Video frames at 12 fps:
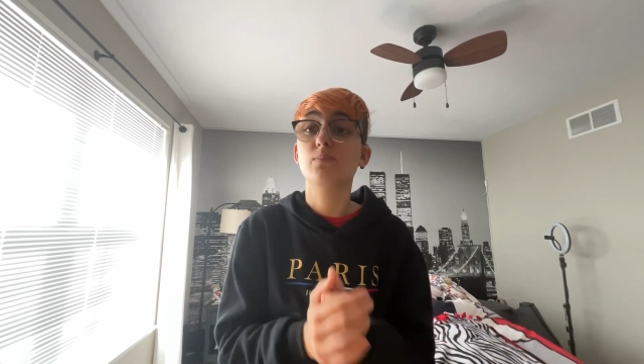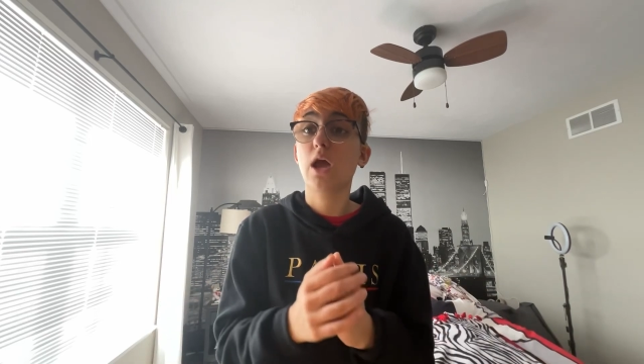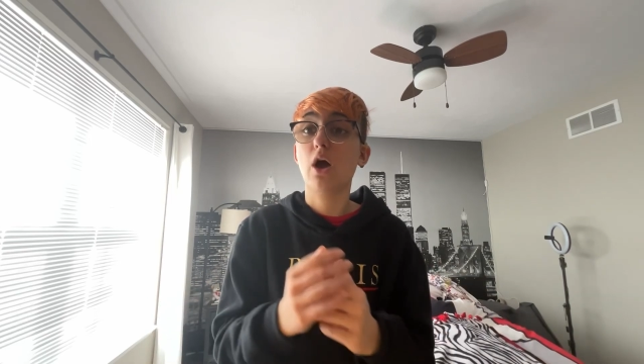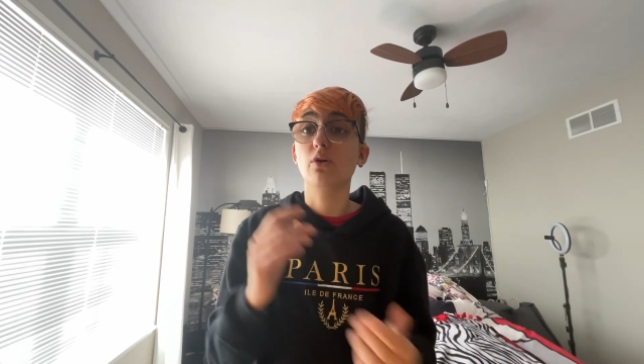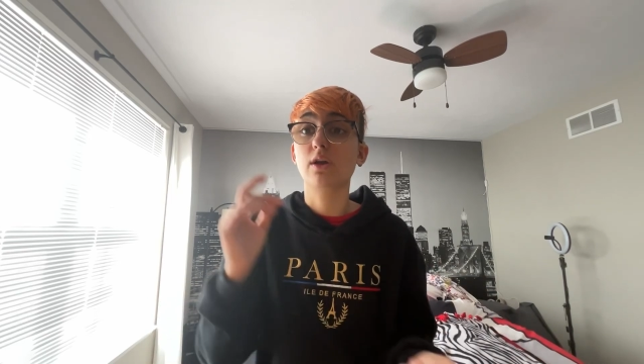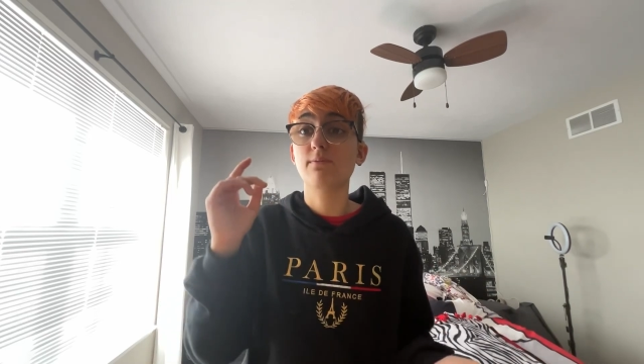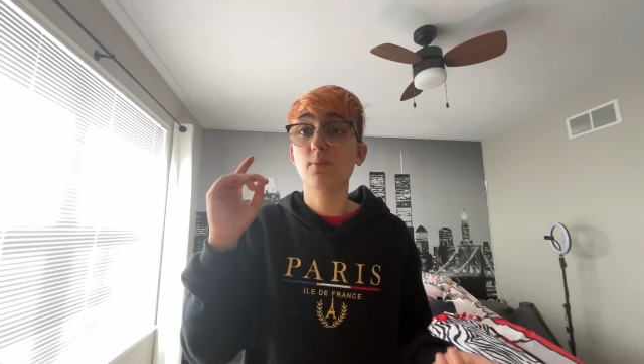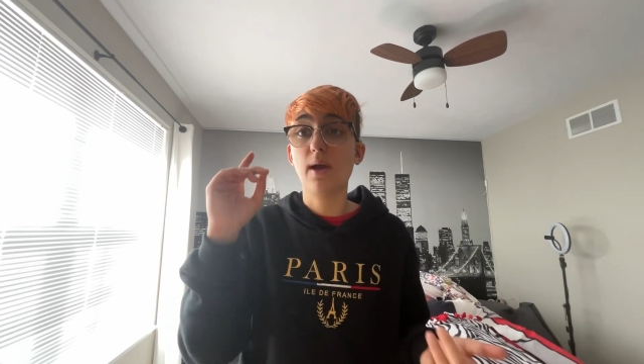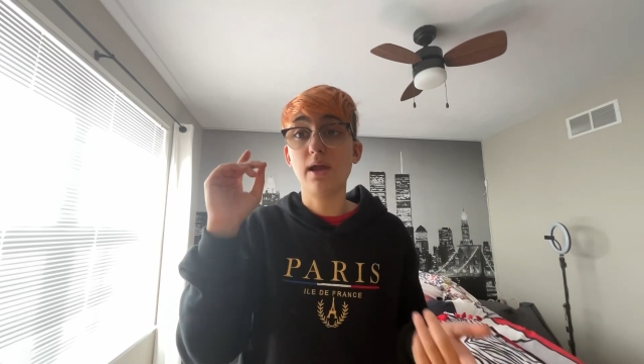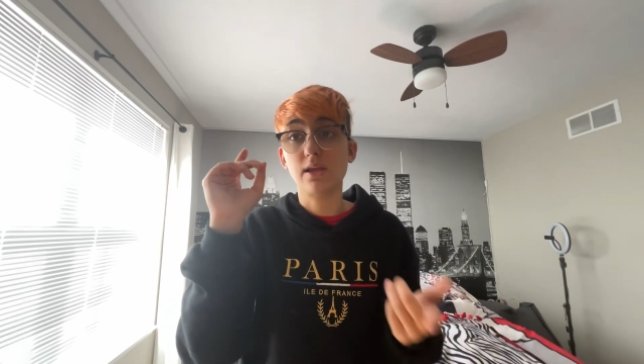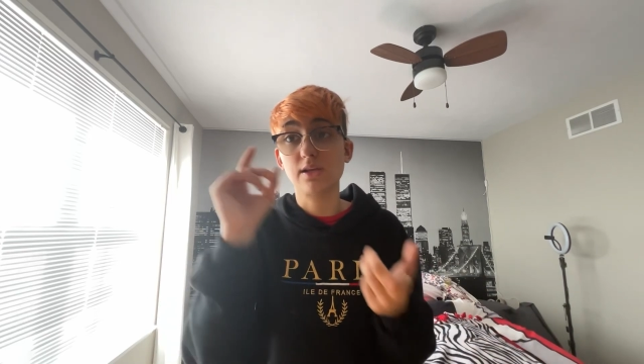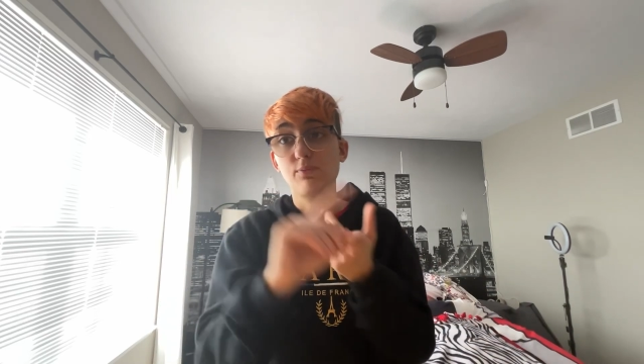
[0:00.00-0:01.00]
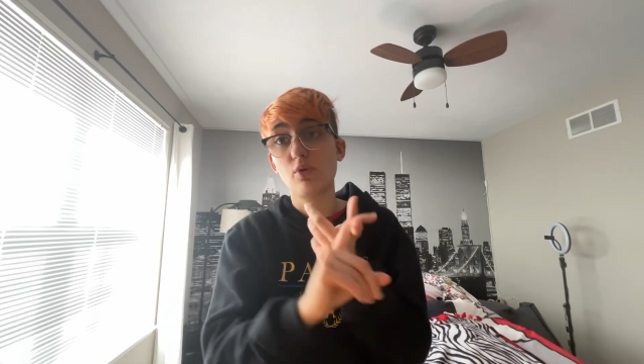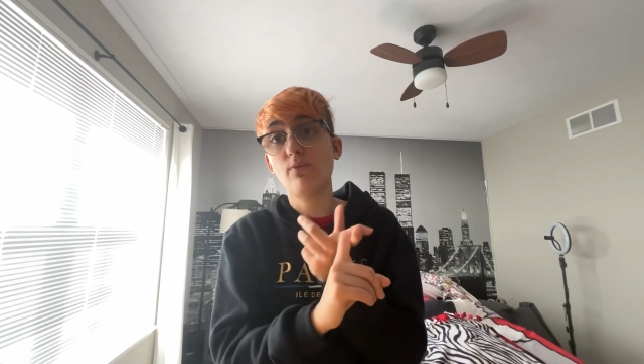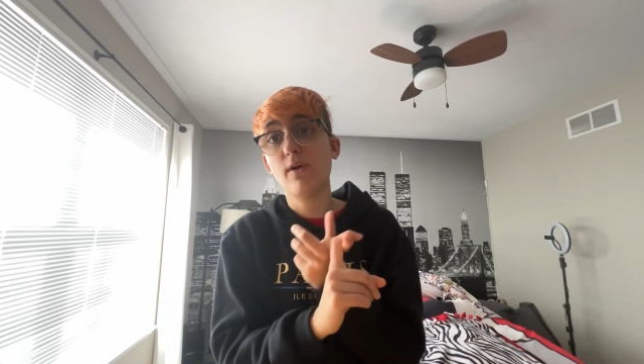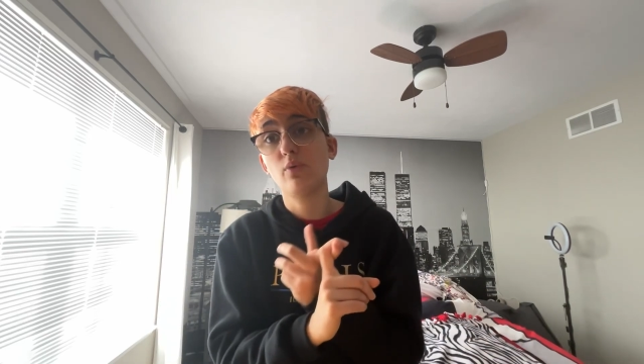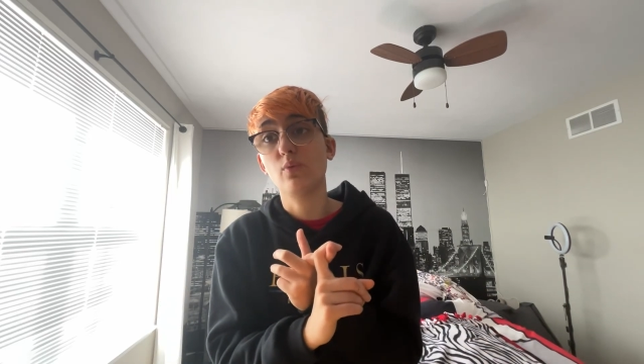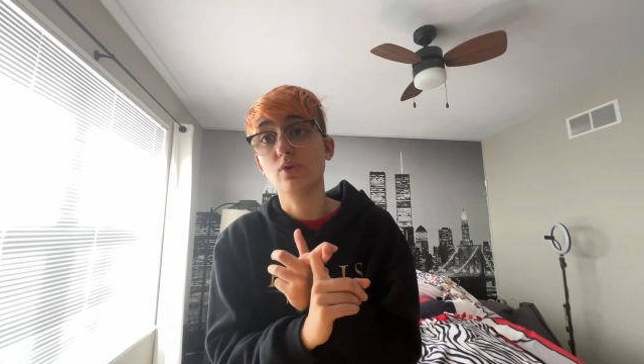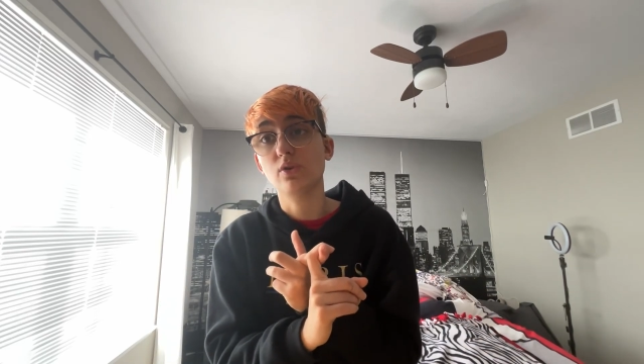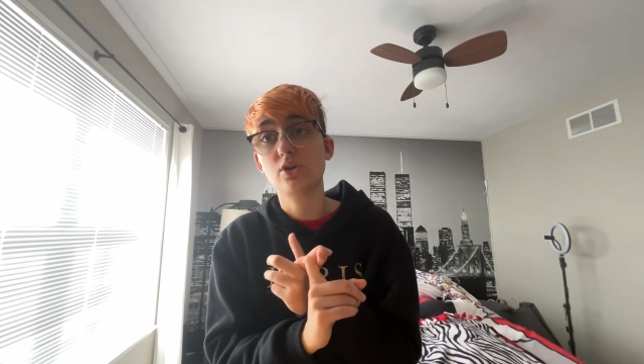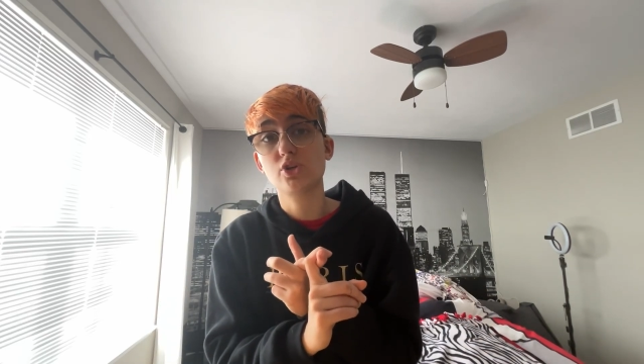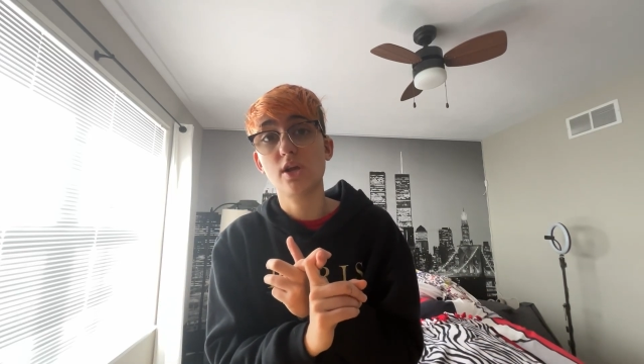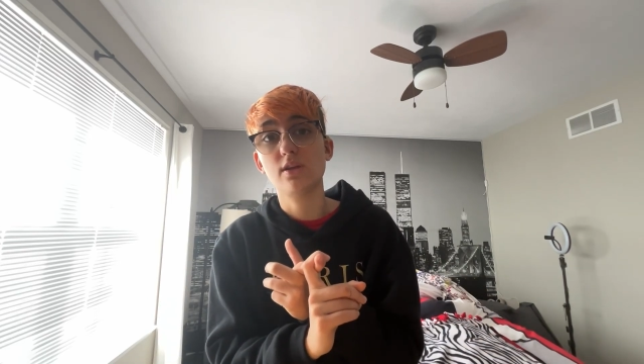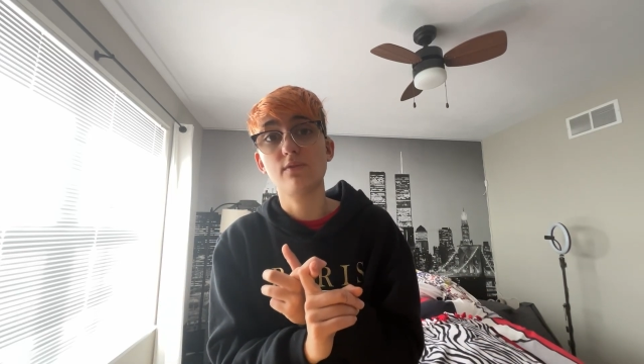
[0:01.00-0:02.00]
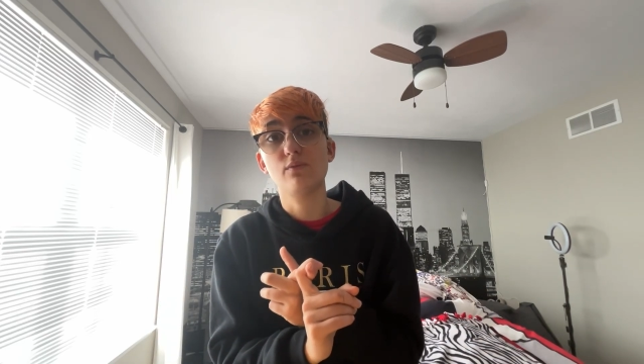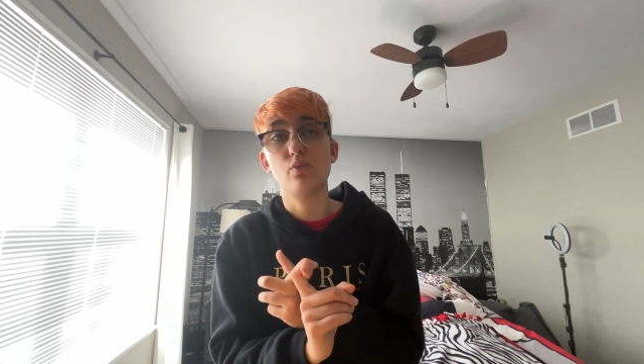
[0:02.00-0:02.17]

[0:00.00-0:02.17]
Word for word: Now, keep in mind, his profile will get changed